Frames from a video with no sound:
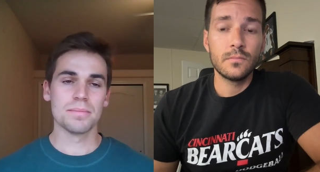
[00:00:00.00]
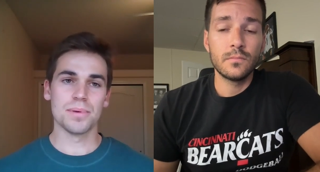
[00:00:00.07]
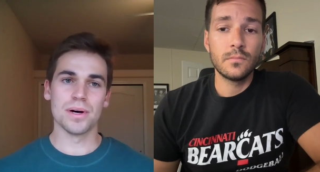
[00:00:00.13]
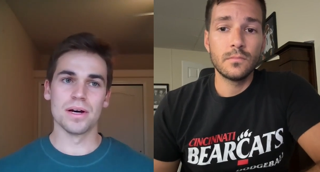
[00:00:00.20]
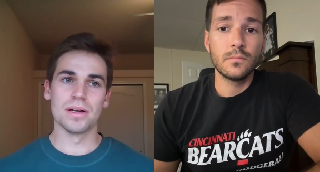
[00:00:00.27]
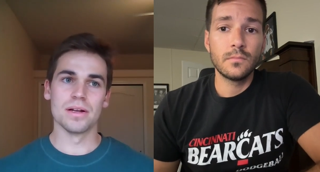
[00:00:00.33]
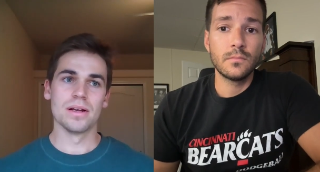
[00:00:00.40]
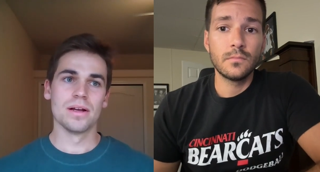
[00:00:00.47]

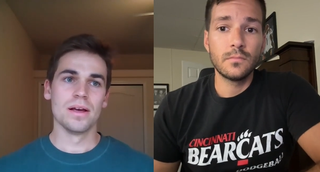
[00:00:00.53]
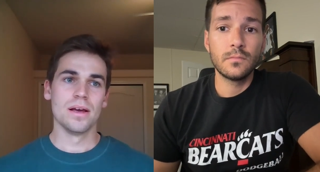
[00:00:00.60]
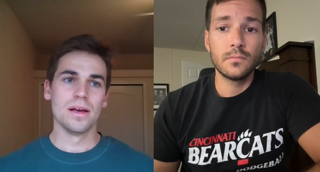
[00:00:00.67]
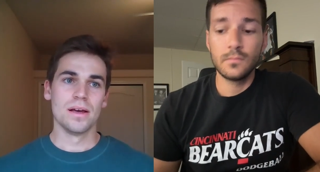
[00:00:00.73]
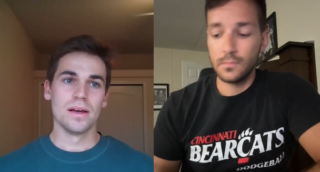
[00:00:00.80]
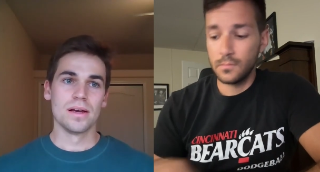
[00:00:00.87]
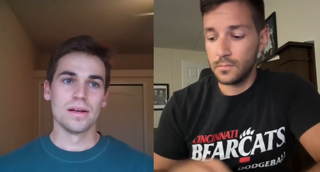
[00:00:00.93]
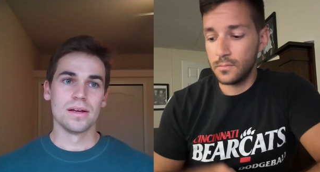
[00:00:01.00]
Speaker 1: but
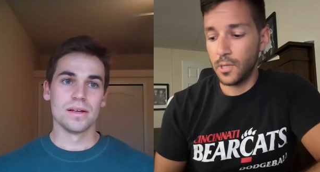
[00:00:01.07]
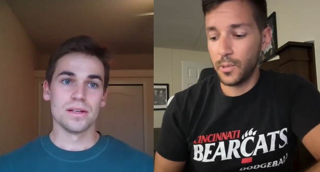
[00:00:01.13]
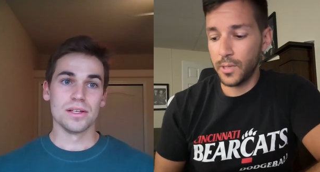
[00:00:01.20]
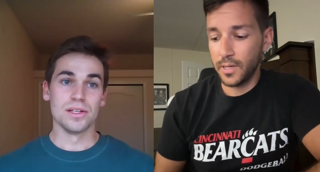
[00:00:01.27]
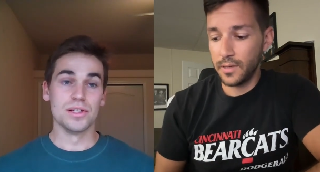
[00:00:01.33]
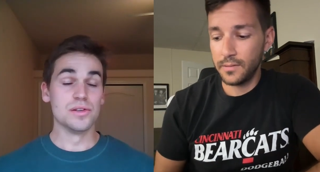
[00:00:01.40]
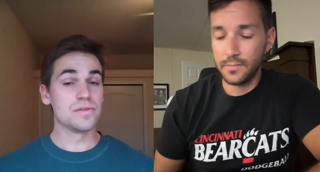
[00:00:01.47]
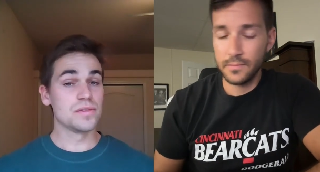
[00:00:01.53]

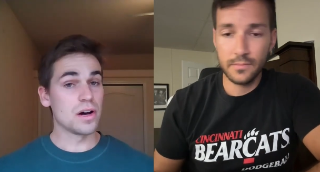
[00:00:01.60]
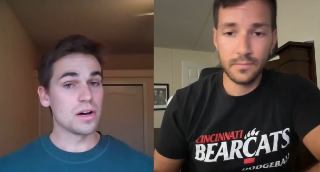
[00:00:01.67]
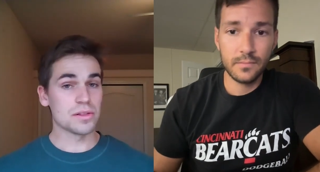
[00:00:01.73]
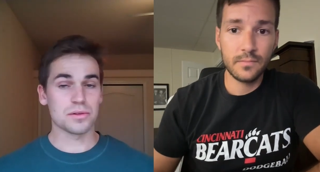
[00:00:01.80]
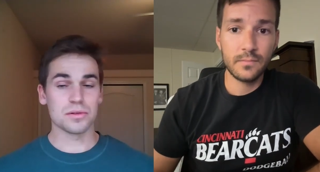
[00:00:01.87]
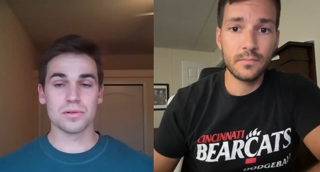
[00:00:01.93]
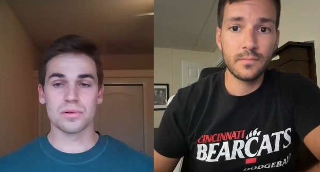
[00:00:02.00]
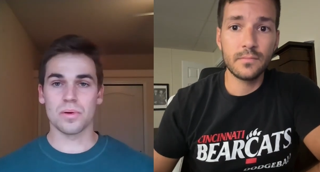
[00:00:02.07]
you've gone
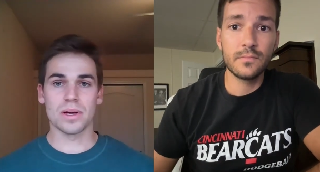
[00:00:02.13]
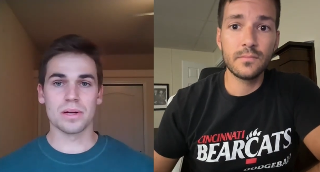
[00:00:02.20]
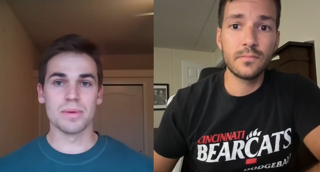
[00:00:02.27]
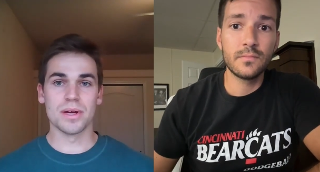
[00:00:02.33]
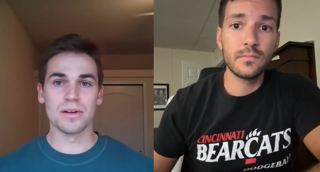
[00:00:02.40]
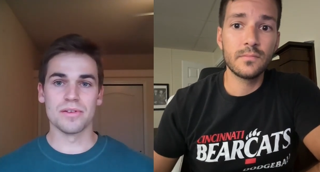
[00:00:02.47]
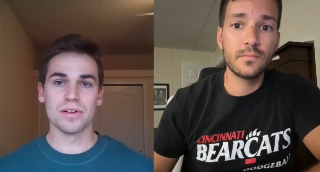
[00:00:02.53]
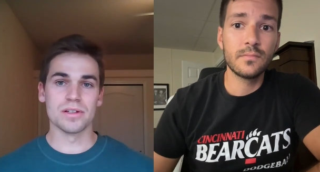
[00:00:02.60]
through quite a
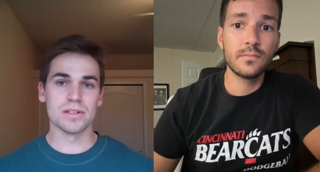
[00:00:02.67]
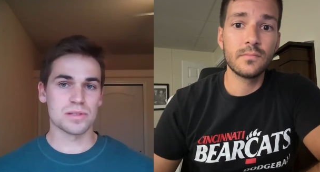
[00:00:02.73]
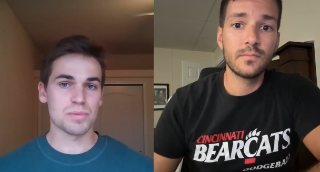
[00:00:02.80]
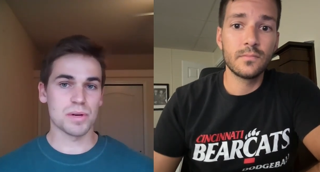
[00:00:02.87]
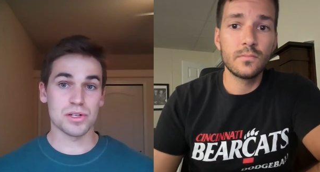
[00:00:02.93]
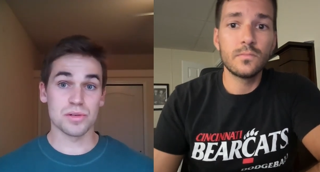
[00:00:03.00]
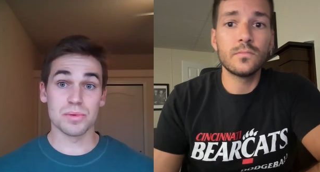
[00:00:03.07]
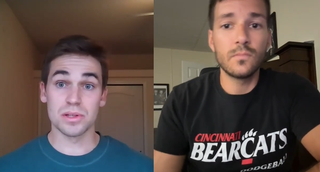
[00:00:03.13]
bit of it,
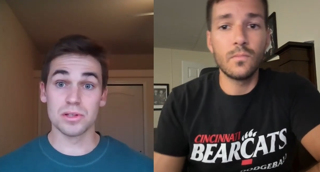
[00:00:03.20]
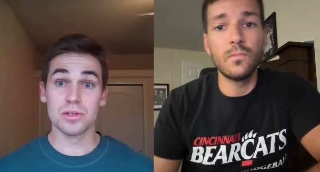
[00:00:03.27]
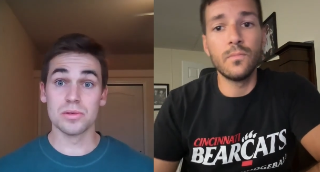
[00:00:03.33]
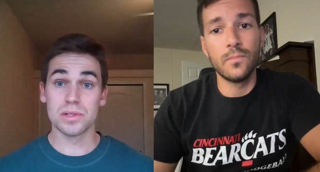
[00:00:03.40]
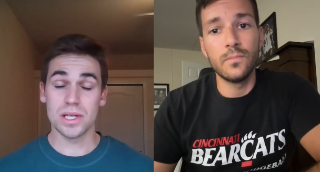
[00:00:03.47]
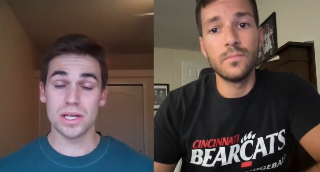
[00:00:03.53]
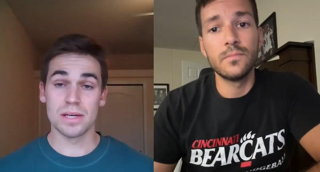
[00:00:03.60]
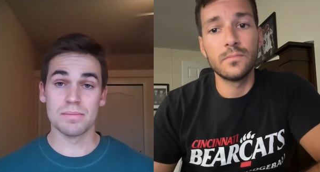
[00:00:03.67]
especially with
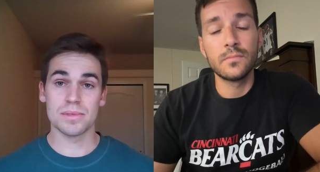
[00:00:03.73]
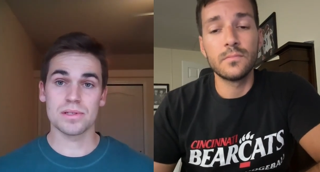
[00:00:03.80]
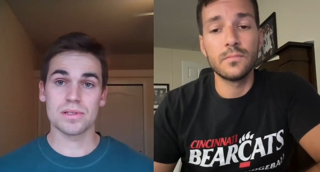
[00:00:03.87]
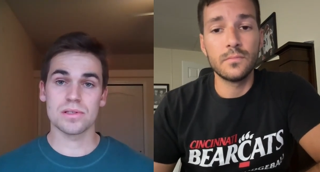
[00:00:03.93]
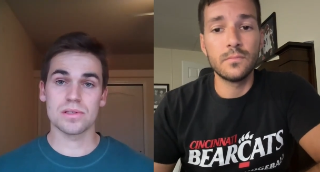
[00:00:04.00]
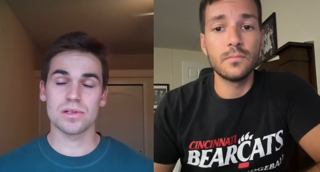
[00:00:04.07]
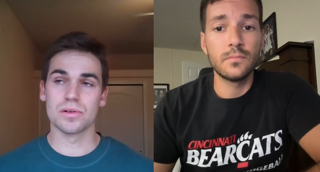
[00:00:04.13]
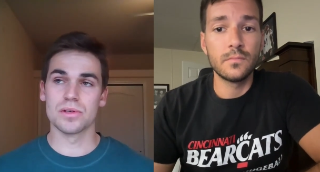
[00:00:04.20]
new
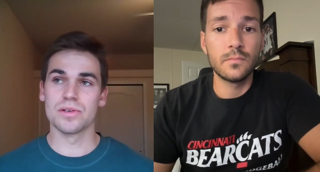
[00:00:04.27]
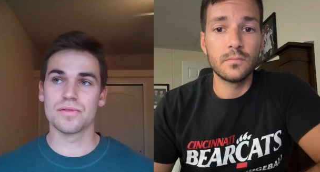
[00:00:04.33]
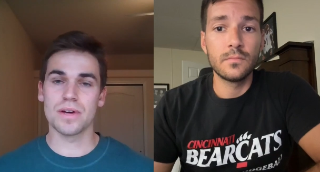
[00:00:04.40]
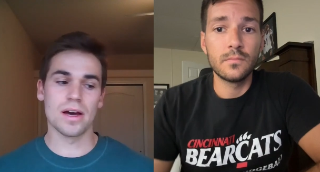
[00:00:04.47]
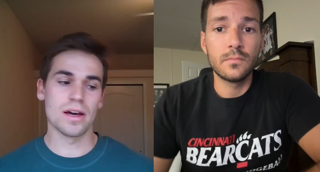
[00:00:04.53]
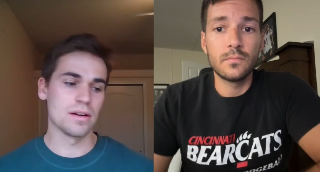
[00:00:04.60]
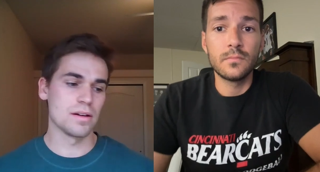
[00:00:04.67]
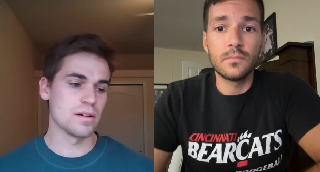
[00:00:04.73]
teams. So you've
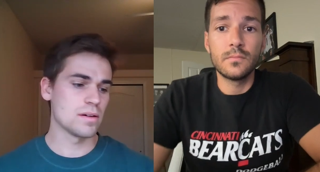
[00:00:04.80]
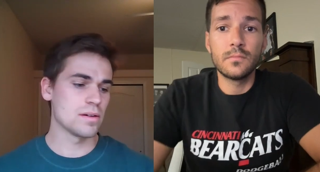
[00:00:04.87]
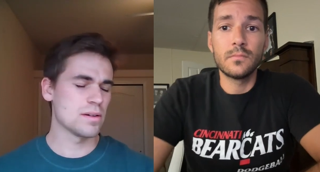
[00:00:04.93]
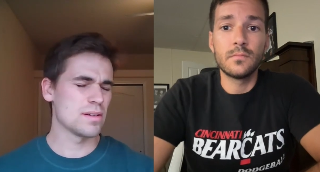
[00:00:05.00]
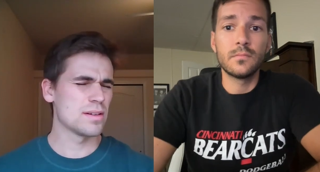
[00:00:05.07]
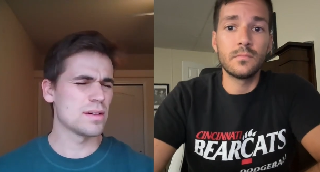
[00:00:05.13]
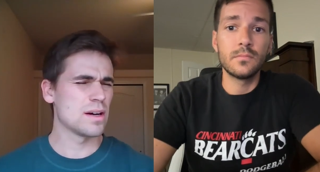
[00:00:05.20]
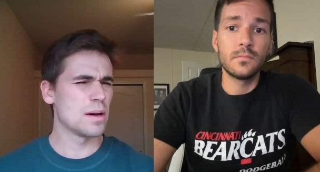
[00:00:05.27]
got
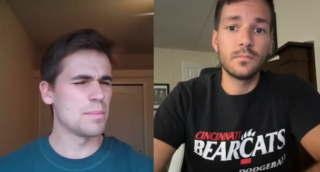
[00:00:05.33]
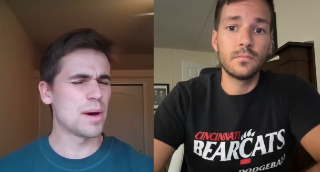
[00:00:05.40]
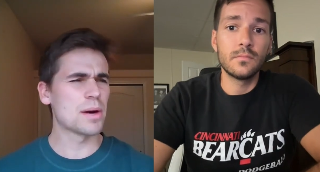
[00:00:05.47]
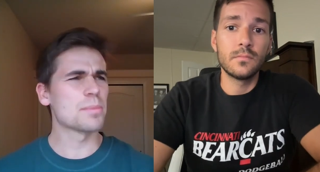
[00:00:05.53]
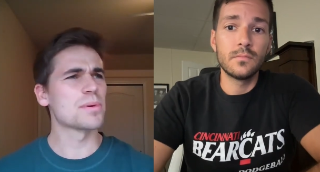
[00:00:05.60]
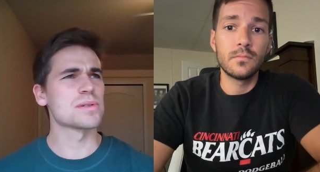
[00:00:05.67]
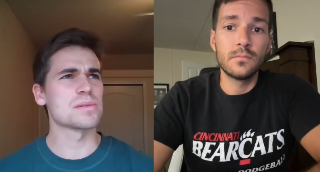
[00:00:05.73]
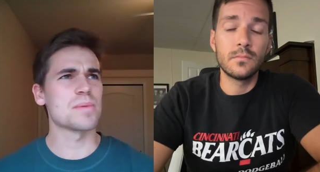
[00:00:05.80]
a
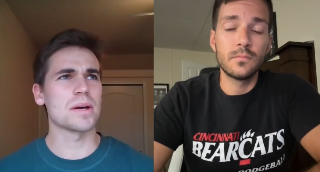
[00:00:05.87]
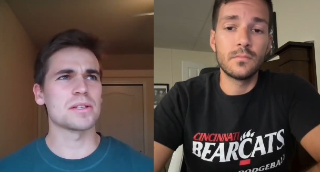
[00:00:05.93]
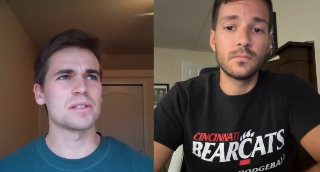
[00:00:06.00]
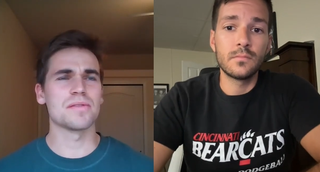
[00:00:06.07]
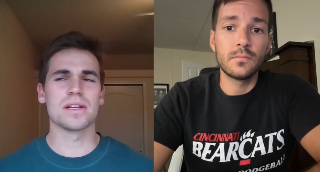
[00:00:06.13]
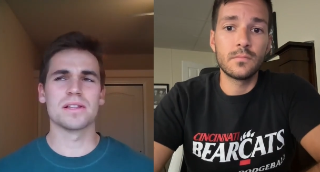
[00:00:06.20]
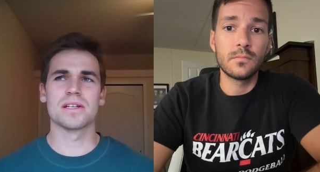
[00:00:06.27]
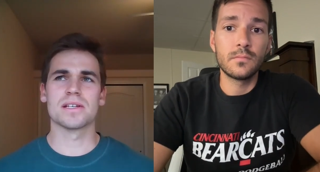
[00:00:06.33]
better
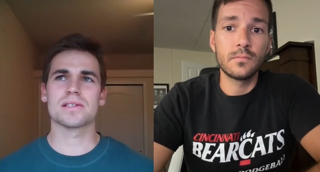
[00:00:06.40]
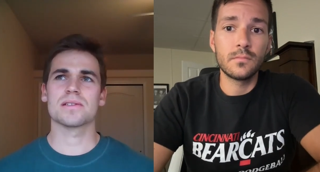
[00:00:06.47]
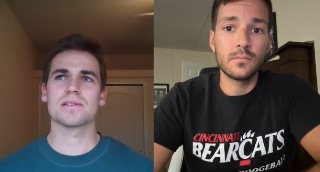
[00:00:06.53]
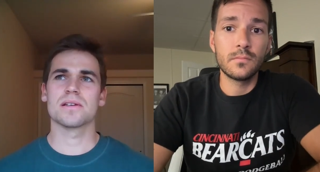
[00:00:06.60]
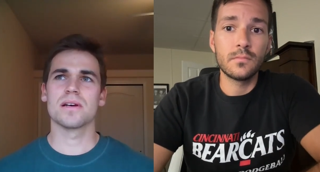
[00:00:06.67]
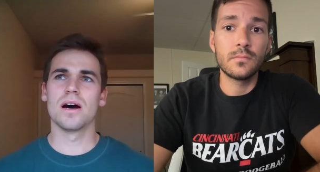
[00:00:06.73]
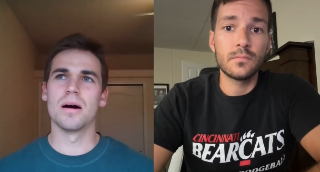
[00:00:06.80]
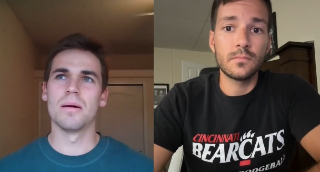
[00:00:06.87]
perspective on
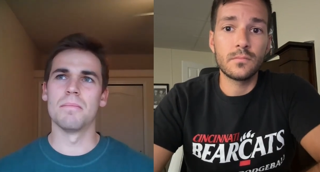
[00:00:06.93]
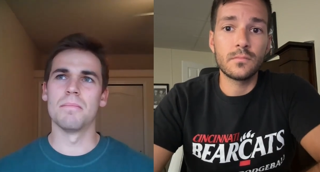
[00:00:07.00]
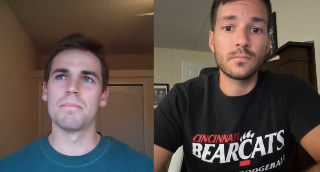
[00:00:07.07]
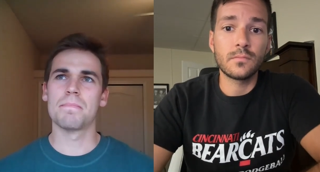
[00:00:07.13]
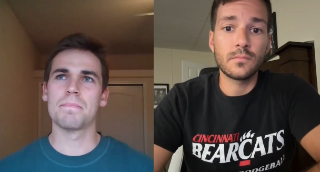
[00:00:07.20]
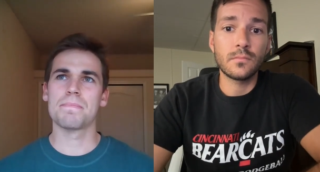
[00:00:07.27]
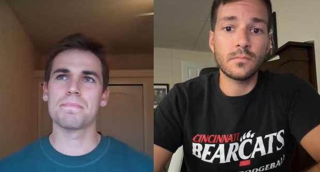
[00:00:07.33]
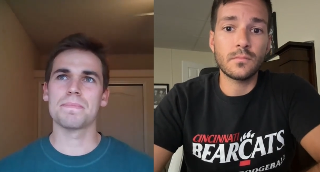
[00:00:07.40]
this
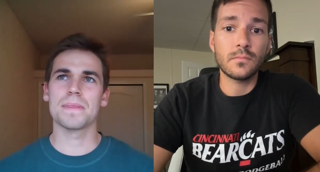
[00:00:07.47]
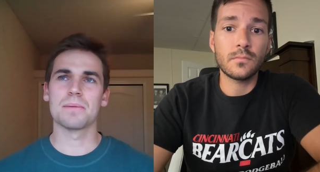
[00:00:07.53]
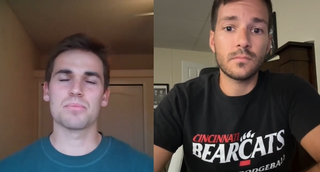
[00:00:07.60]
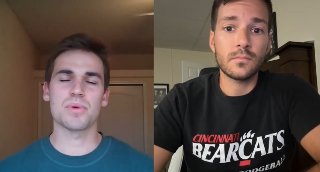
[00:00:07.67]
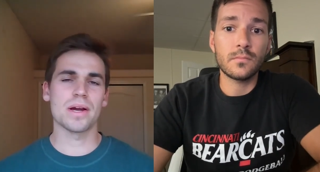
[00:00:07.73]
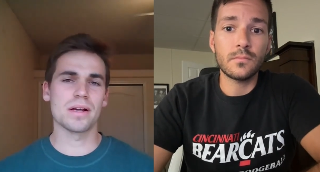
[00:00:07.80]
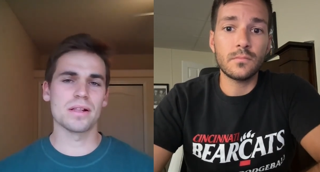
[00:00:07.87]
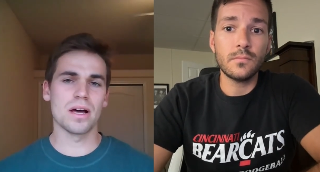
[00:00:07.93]
um, than
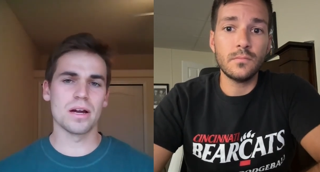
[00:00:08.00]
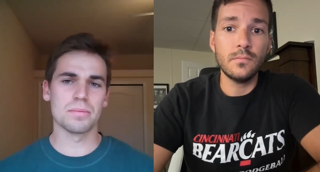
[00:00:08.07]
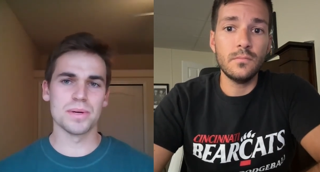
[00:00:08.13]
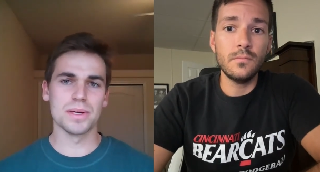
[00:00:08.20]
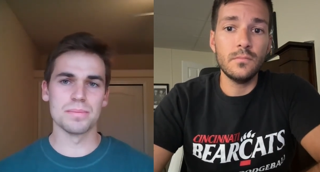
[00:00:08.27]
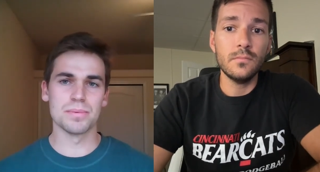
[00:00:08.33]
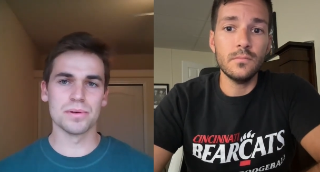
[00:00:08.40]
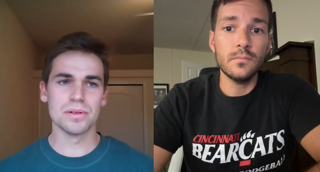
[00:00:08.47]
probably a lot of
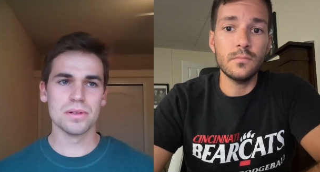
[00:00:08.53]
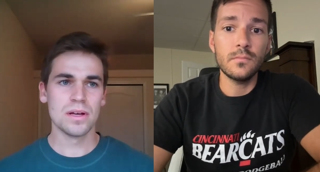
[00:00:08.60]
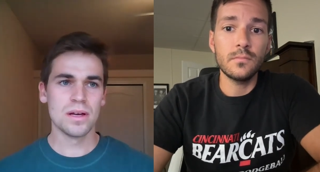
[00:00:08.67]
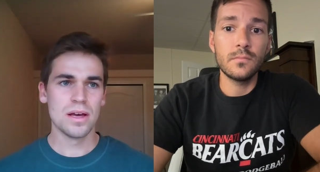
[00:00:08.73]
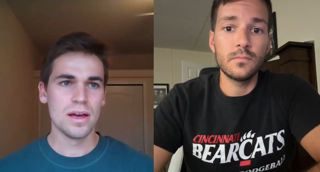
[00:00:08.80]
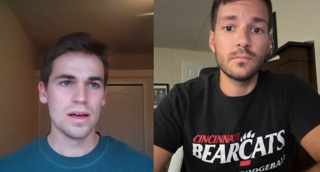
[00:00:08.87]
people.